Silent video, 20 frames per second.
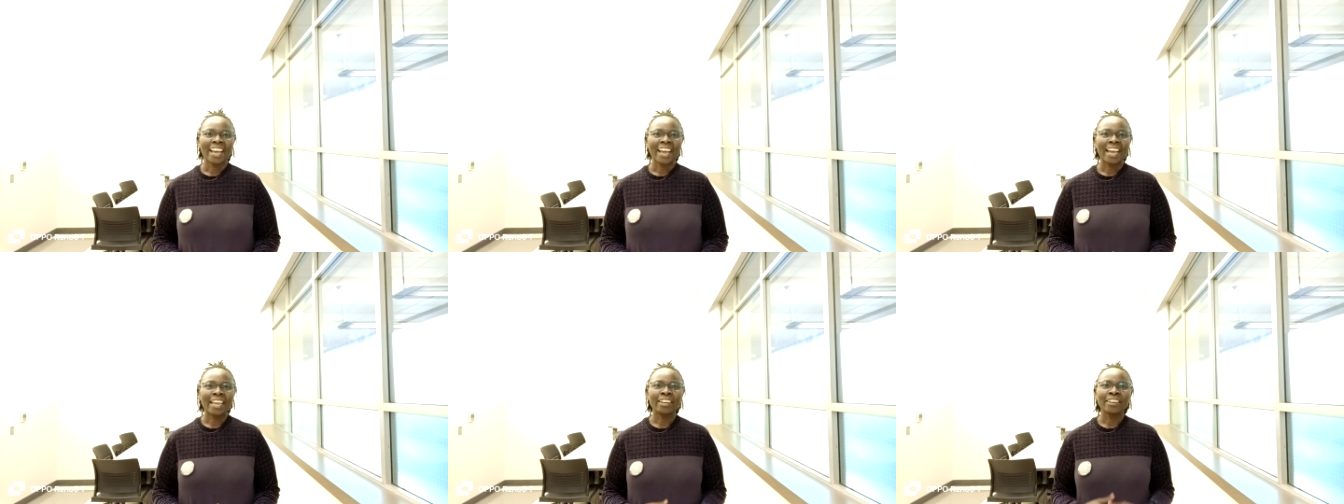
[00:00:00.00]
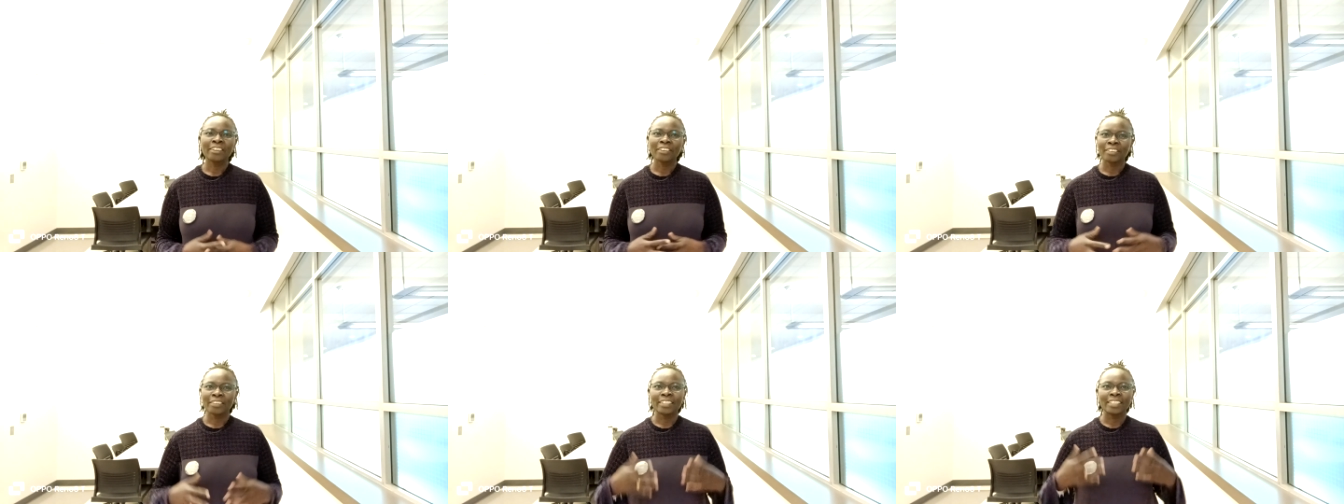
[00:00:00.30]
I
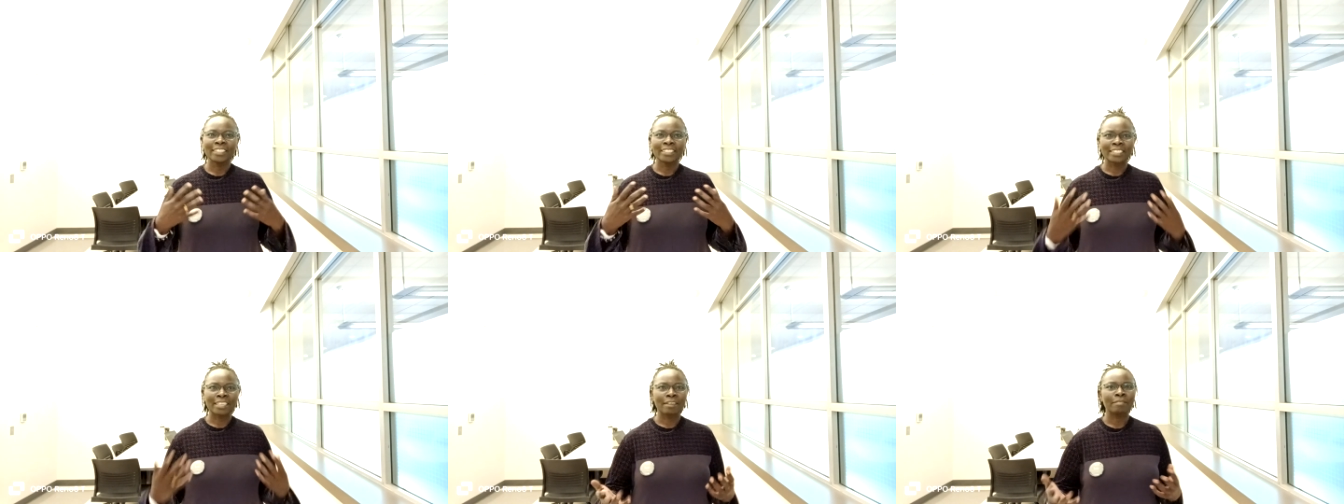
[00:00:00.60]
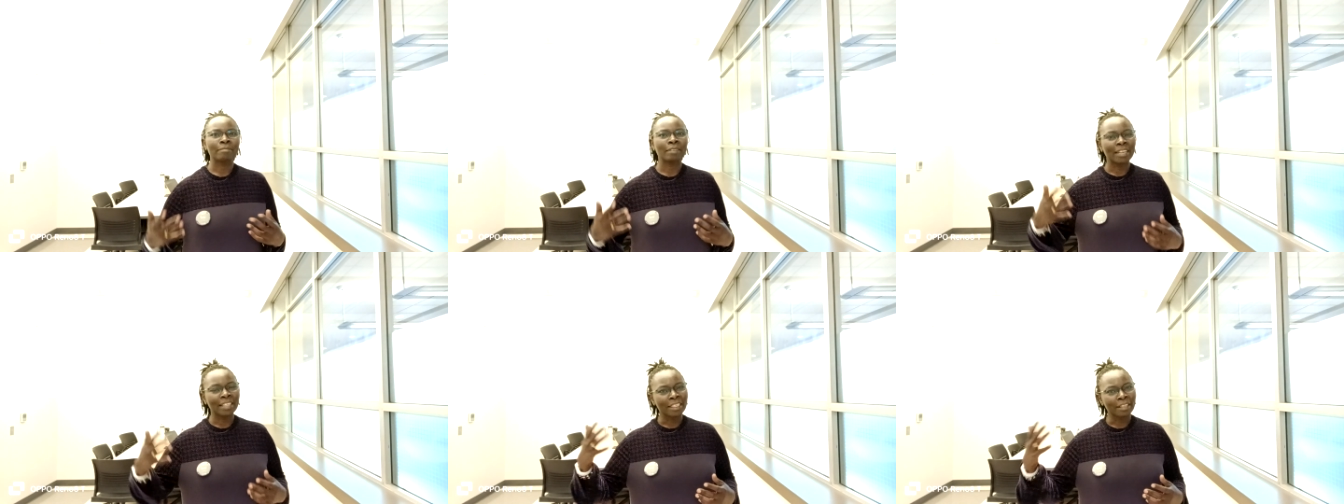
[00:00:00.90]
know in
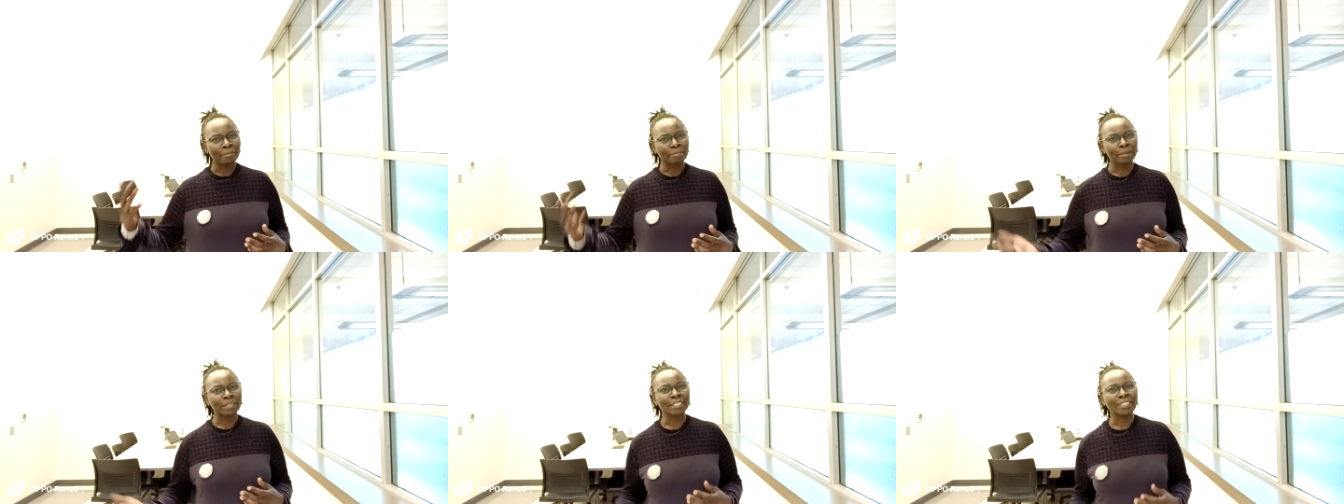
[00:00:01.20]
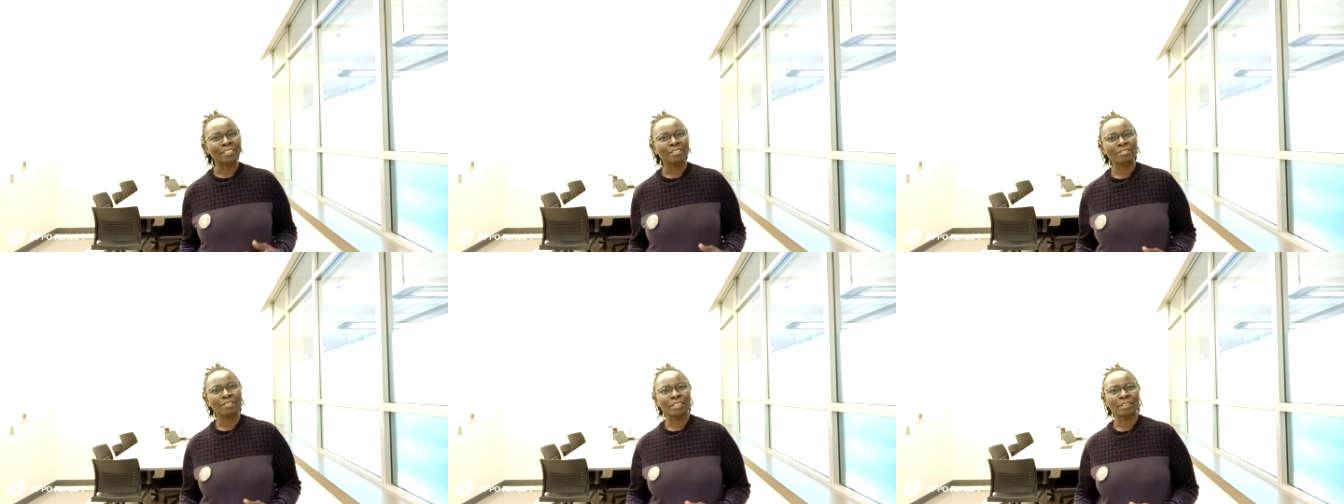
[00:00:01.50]
some other
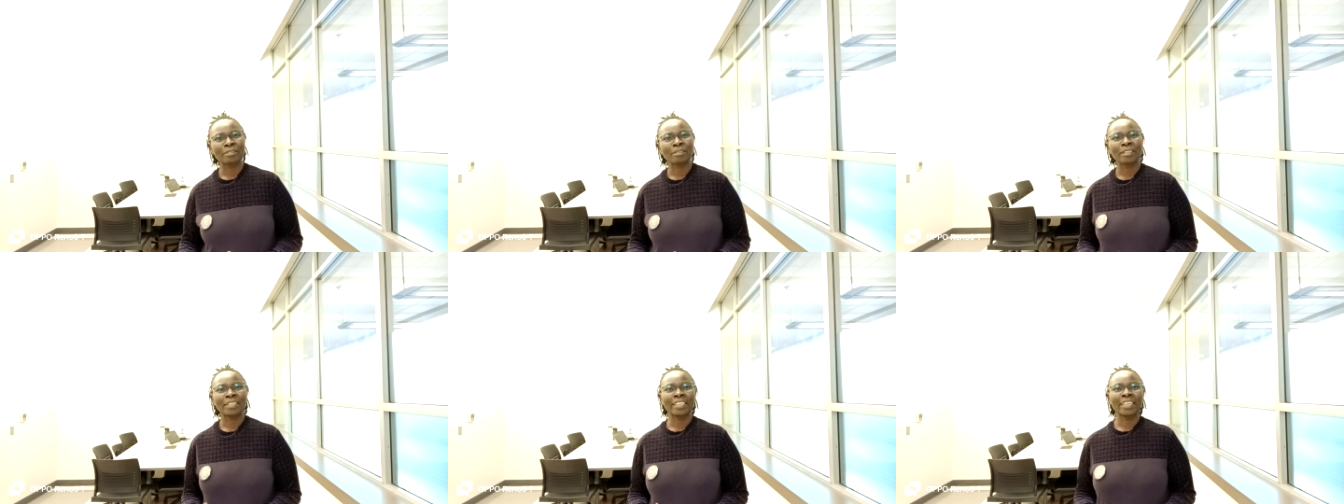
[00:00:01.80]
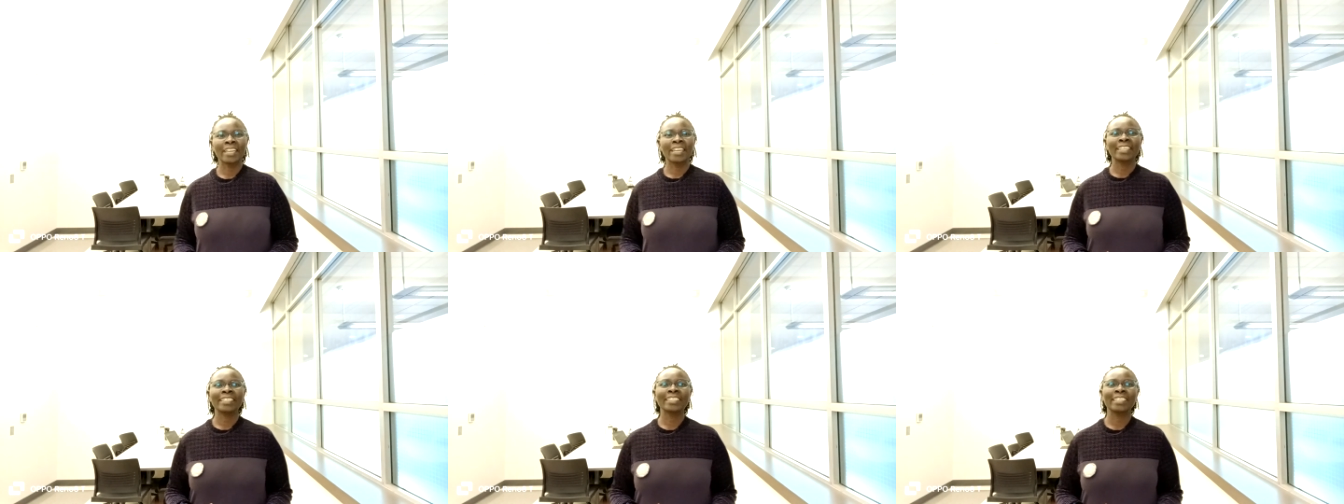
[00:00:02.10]
parts of the
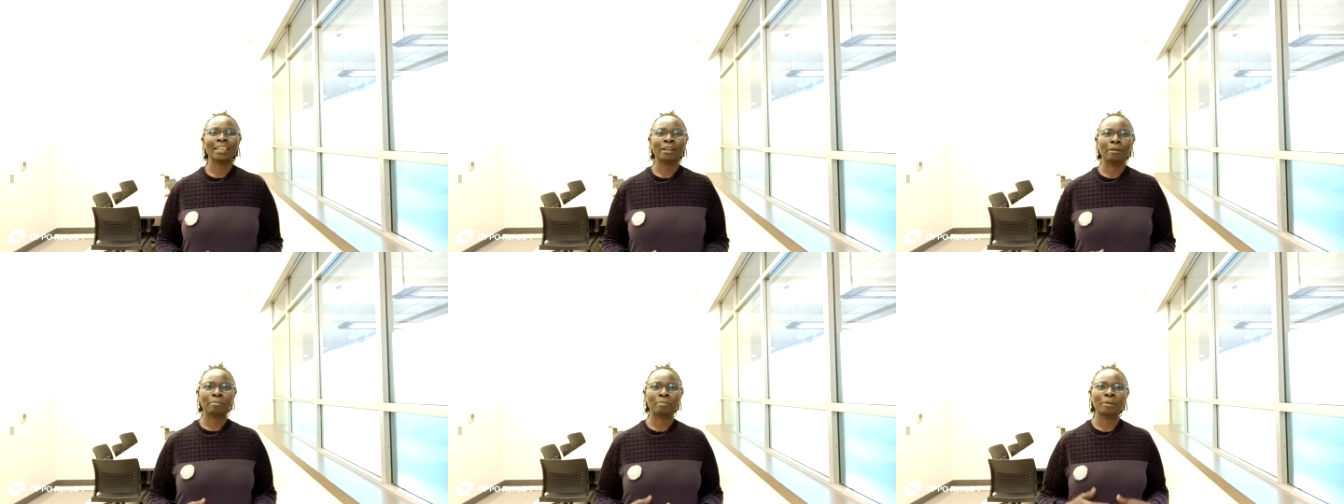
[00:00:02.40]
world,